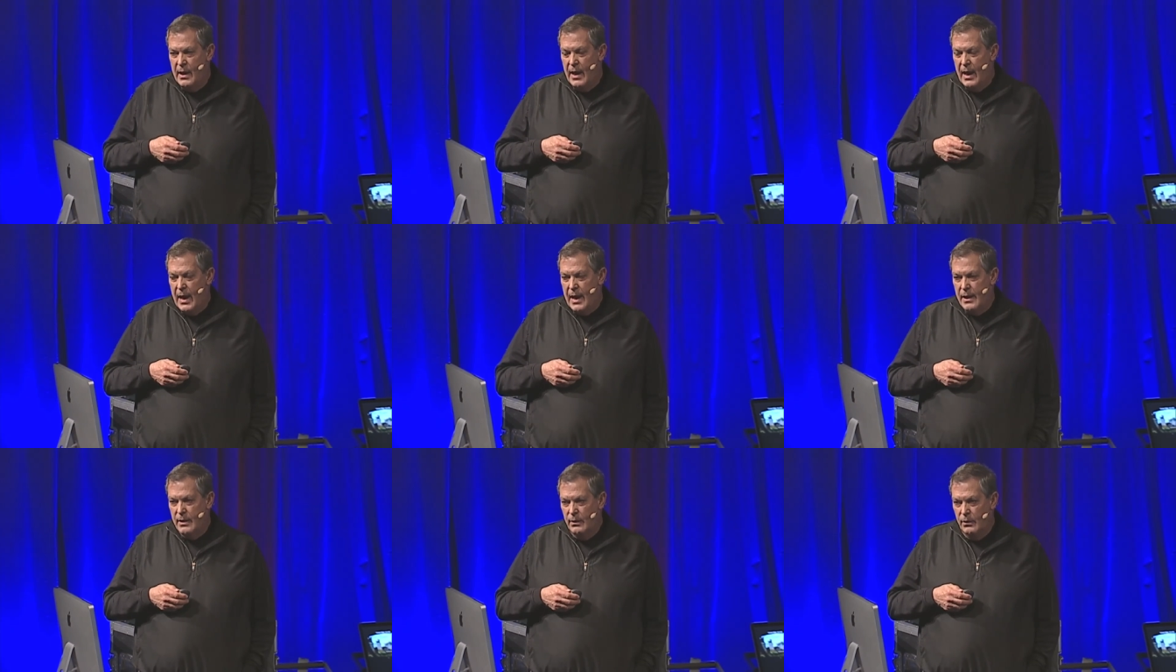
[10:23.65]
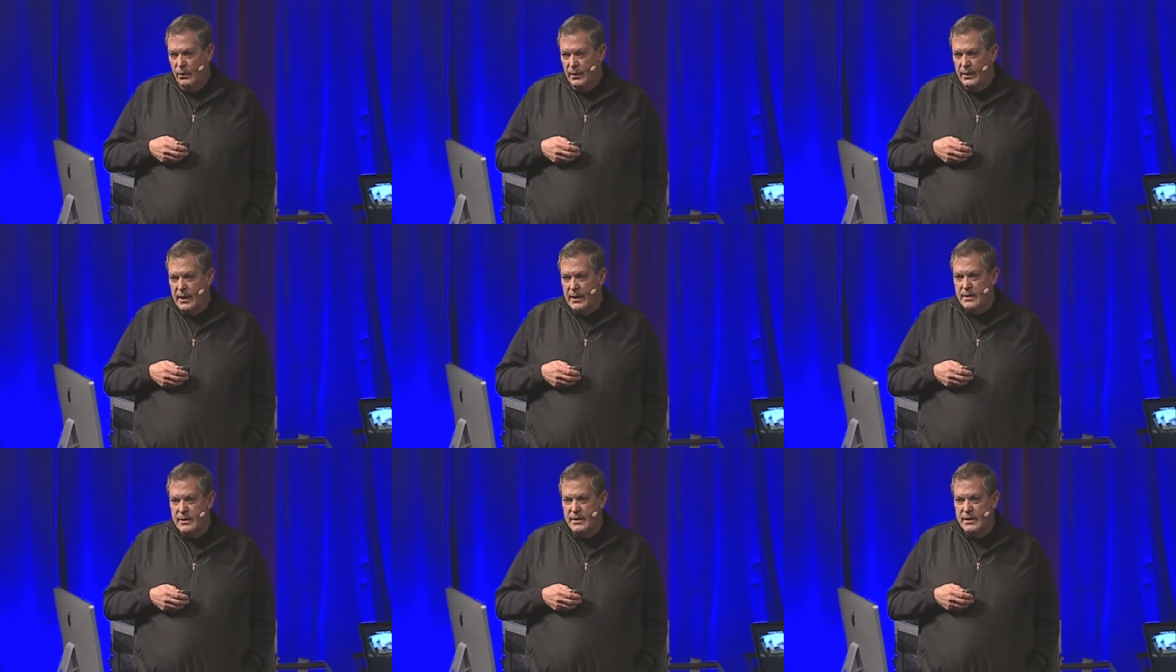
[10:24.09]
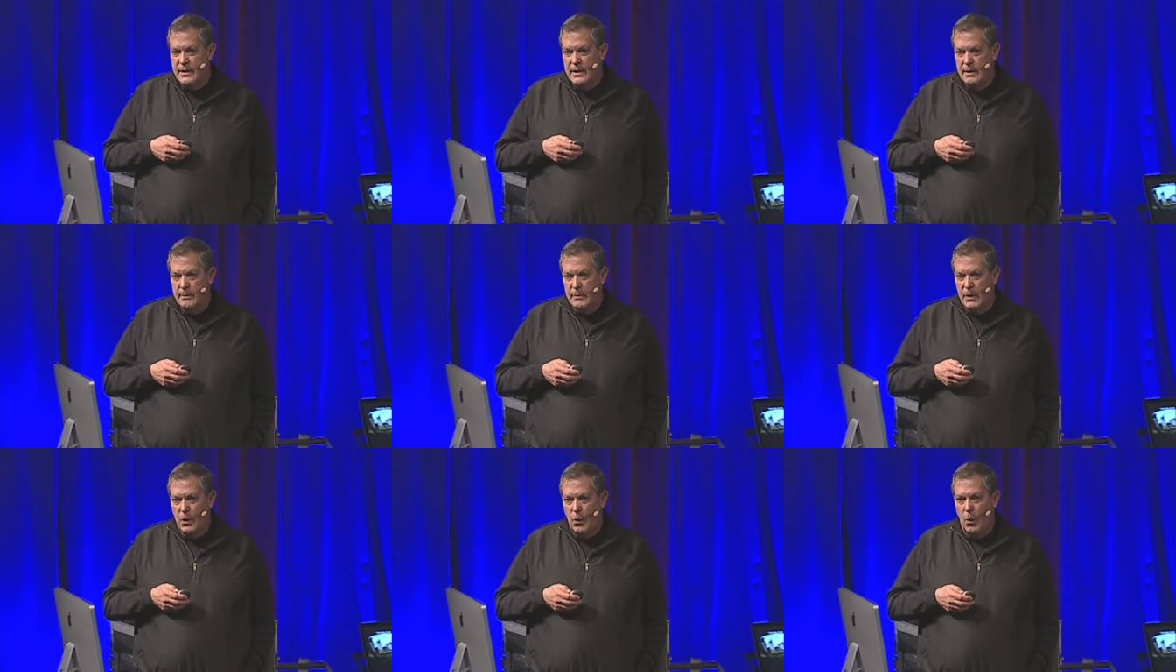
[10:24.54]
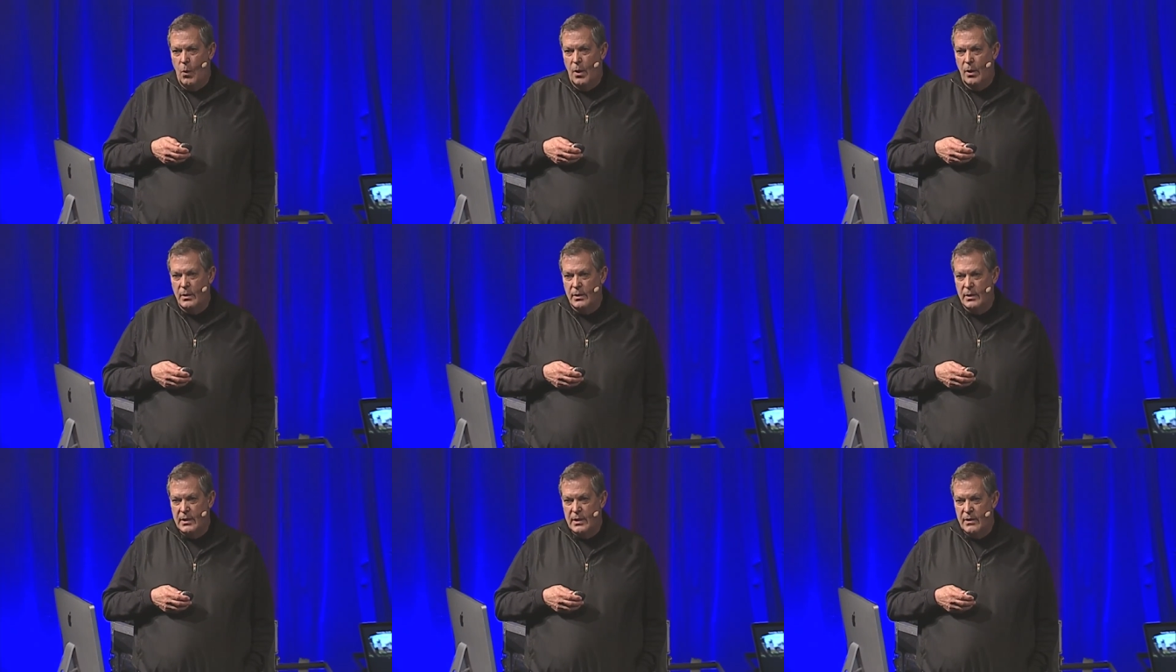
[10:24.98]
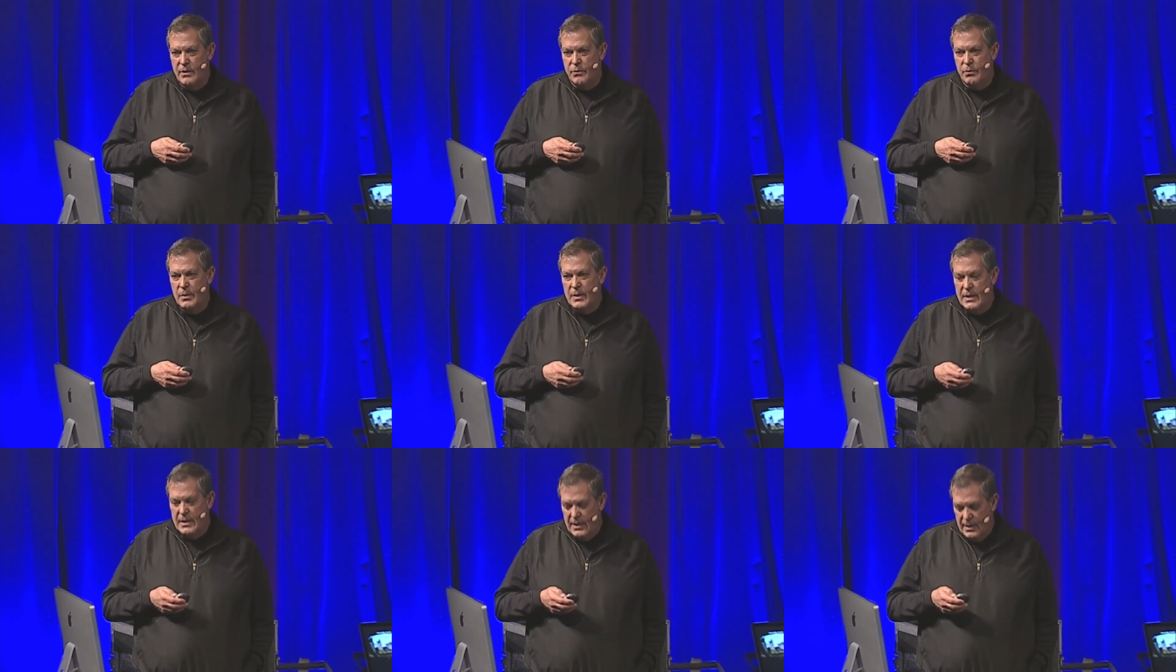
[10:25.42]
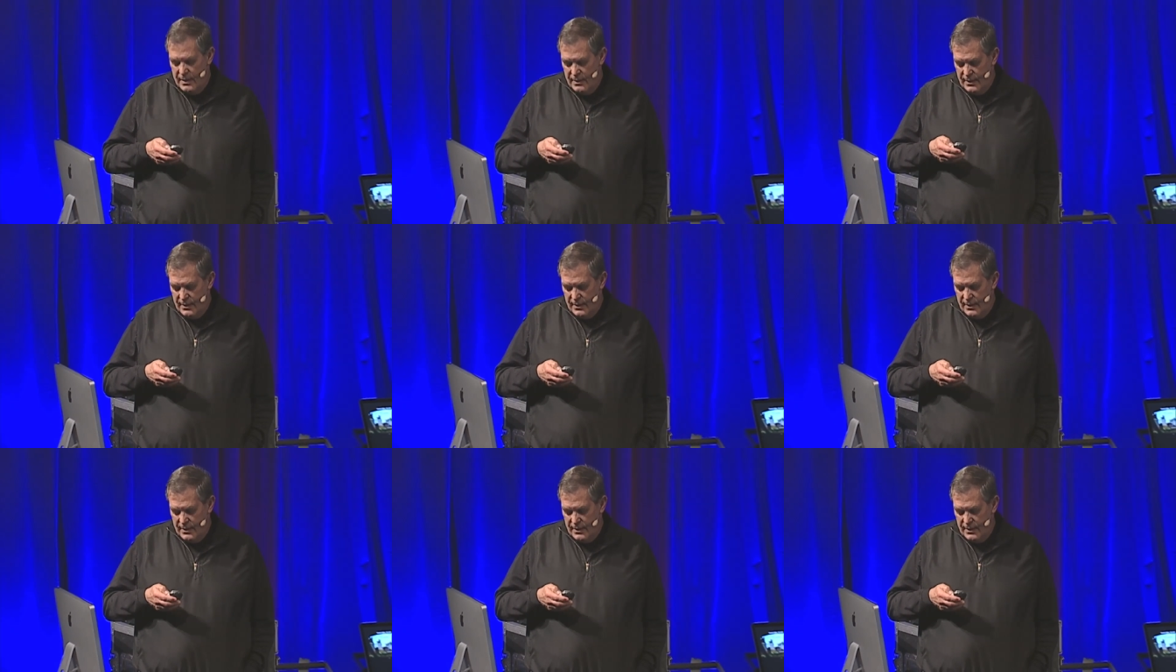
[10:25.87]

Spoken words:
and look at cinema quality 3D